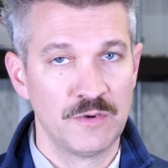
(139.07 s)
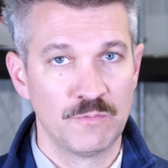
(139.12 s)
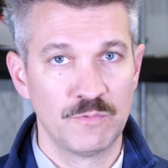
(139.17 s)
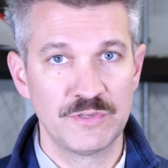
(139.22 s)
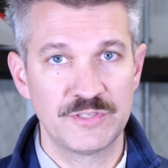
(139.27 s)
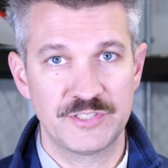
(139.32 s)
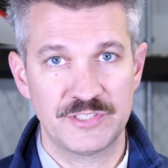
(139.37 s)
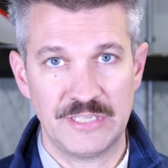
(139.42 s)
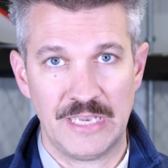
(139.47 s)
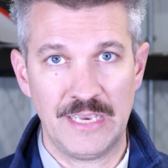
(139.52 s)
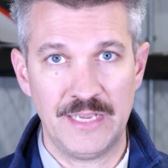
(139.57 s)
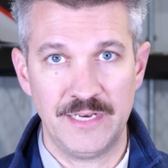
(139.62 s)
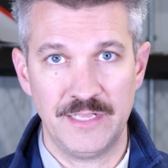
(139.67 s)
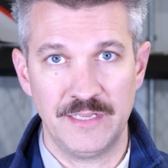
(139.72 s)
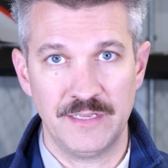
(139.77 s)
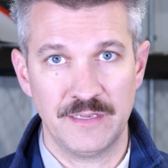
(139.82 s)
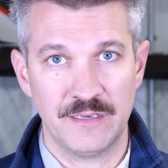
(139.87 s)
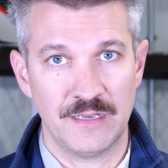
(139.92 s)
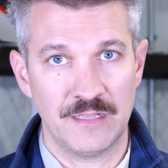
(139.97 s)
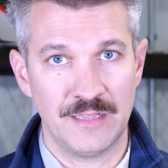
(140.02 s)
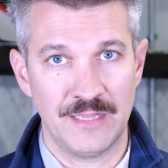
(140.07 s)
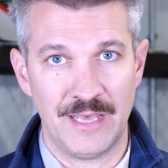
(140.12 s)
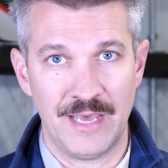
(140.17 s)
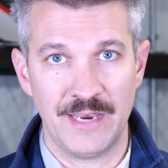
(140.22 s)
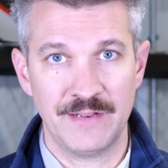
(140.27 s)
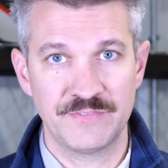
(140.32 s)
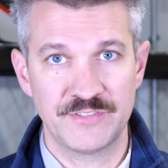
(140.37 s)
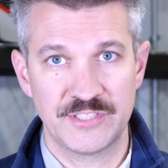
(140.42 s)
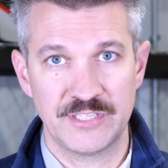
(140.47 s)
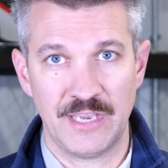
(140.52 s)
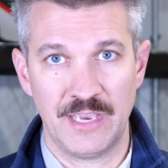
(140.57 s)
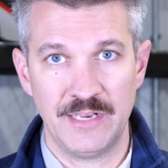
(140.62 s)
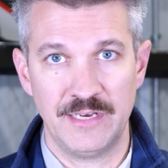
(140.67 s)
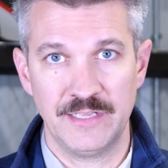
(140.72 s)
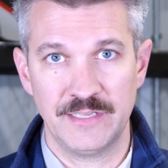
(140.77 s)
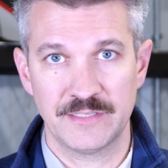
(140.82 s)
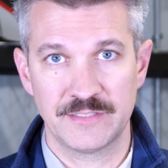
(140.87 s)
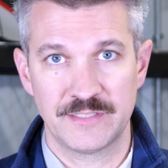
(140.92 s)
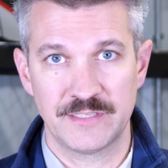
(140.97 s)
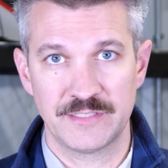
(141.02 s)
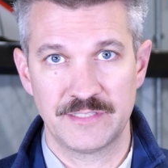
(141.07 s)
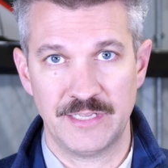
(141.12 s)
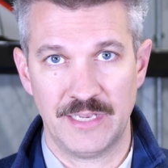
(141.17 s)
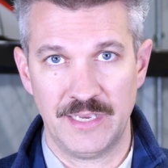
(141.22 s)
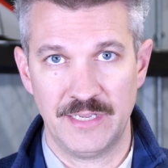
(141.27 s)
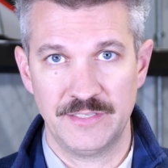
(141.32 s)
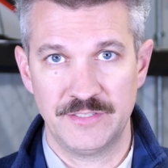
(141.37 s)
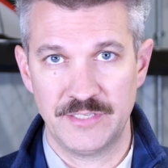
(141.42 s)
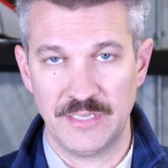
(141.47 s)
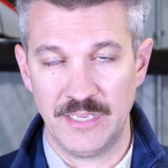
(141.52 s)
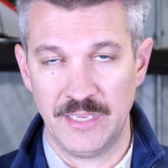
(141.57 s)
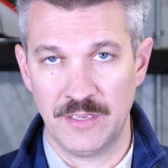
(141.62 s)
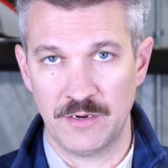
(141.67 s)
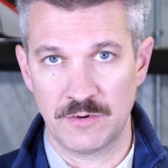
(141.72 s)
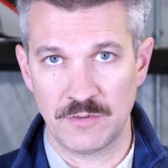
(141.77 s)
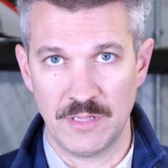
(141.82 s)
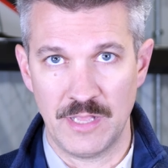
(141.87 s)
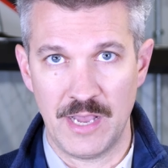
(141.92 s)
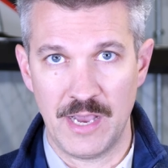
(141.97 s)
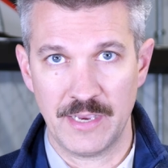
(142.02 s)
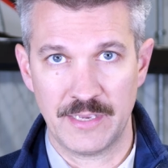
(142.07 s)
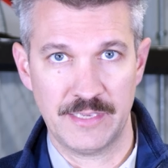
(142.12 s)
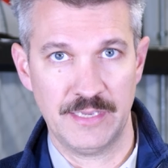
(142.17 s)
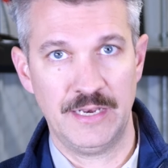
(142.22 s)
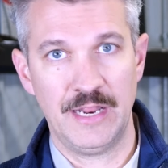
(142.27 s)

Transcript: With siding, a lot of siding is designed to interlock.